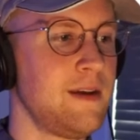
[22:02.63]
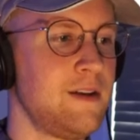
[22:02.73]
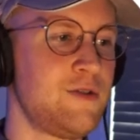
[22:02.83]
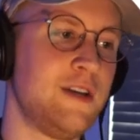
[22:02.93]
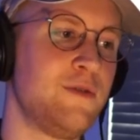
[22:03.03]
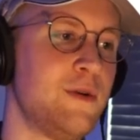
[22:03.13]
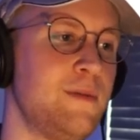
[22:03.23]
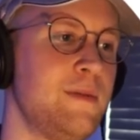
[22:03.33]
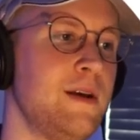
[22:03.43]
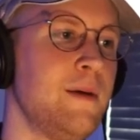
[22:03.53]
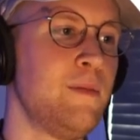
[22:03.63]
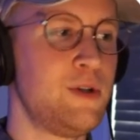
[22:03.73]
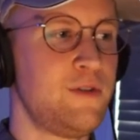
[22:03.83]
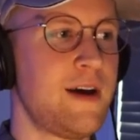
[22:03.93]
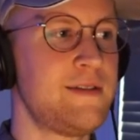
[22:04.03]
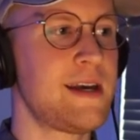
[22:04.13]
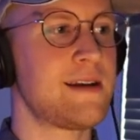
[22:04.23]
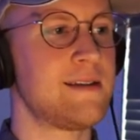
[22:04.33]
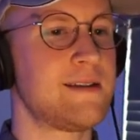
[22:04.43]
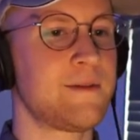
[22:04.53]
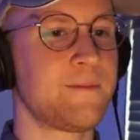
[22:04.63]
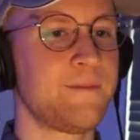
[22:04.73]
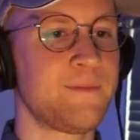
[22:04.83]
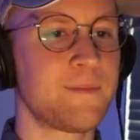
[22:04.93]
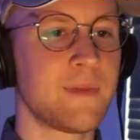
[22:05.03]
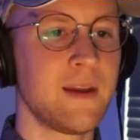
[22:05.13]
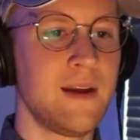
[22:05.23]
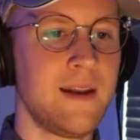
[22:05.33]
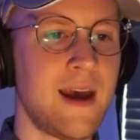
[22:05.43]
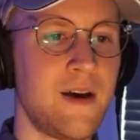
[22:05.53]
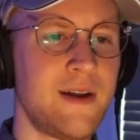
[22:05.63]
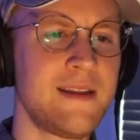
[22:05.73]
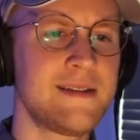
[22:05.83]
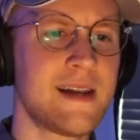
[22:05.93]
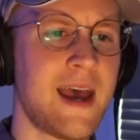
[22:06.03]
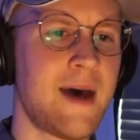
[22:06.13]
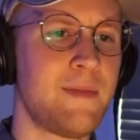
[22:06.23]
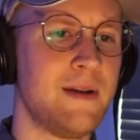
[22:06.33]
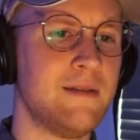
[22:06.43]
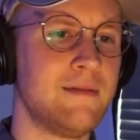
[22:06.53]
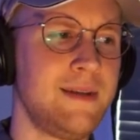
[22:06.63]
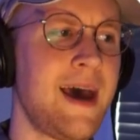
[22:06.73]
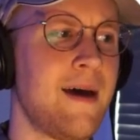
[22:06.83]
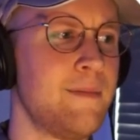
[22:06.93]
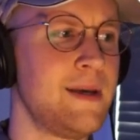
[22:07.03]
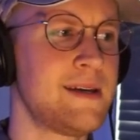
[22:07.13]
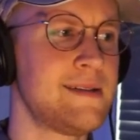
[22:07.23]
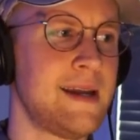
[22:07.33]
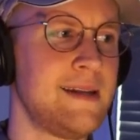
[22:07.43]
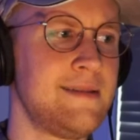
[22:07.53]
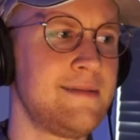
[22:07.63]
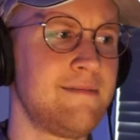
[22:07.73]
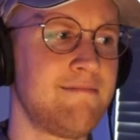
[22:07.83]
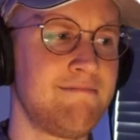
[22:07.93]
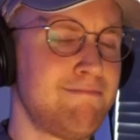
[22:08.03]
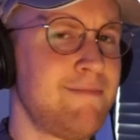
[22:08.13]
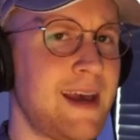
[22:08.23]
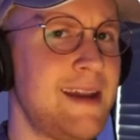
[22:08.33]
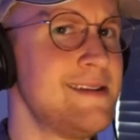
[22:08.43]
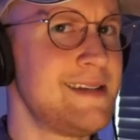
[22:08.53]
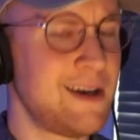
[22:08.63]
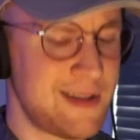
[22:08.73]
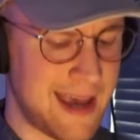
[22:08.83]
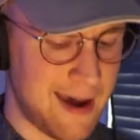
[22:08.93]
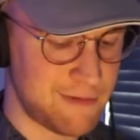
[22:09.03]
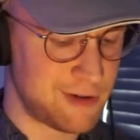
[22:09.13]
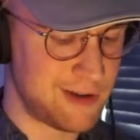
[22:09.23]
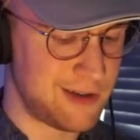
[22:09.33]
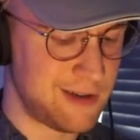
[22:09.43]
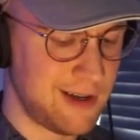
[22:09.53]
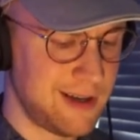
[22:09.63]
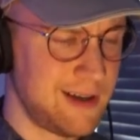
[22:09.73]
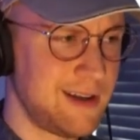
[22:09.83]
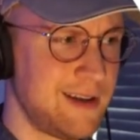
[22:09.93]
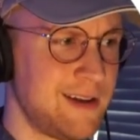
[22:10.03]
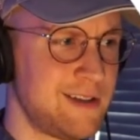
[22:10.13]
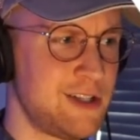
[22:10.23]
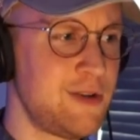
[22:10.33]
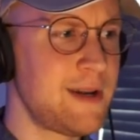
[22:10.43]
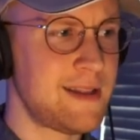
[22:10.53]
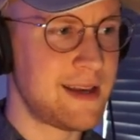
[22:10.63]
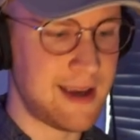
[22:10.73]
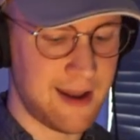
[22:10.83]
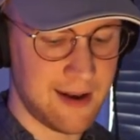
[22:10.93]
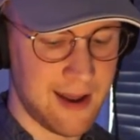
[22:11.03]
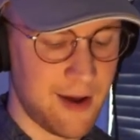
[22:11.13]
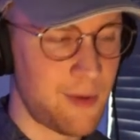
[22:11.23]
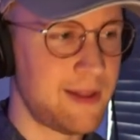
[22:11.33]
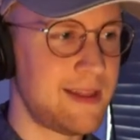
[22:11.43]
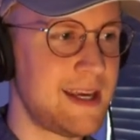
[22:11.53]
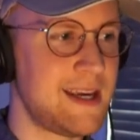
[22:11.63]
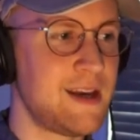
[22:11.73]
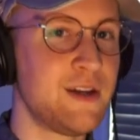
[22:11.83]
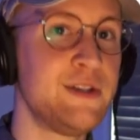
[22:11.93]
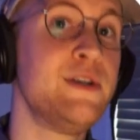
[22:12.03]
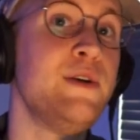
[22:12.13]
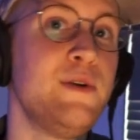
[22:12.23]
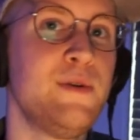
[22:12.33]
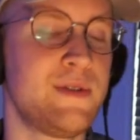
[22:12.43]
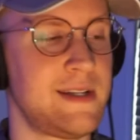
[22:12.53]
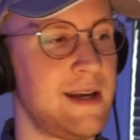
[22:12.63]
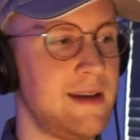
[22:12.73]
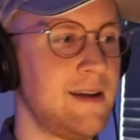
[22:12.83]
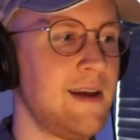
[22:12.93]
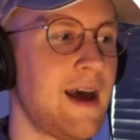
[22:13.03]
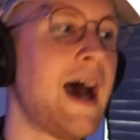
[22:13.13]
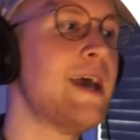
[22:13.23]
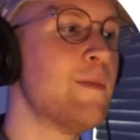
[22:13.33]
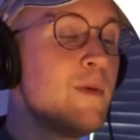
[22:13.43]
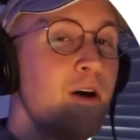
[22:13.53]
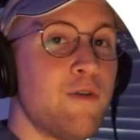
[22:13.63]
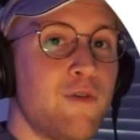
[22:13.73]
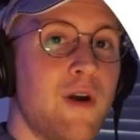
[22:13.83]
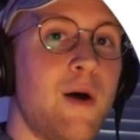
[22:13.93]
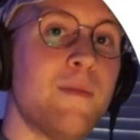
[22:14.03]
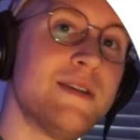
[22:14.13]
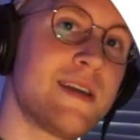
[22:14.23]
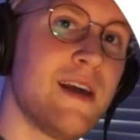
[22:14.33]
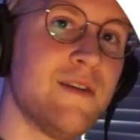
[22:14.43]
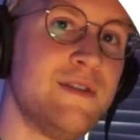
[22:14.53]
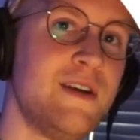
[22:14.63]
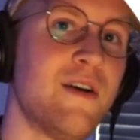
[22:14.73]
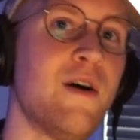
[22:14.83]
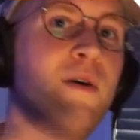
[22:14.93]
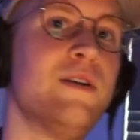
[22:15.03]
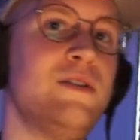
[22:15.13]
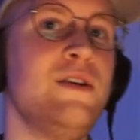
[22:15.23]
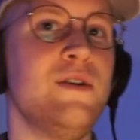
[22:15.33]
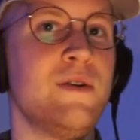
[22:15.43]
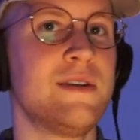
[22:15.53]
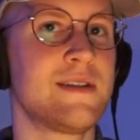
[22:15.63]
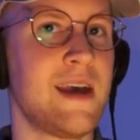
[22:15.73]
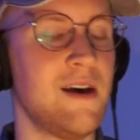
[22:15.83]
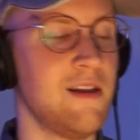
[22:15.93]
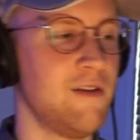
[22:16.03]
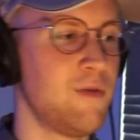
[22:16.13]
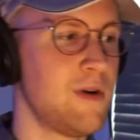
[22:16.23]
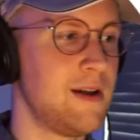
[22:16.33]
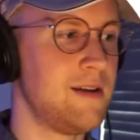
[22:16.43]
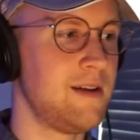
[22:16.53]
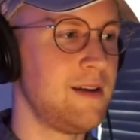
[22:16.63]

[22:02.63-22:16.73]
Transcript: transform 0.25 seconds. Now nothing's going to happen. Yeah, because I didn't tell the after to do anything yet. I want the to state. I am from a scale of 0 to a scale of 1.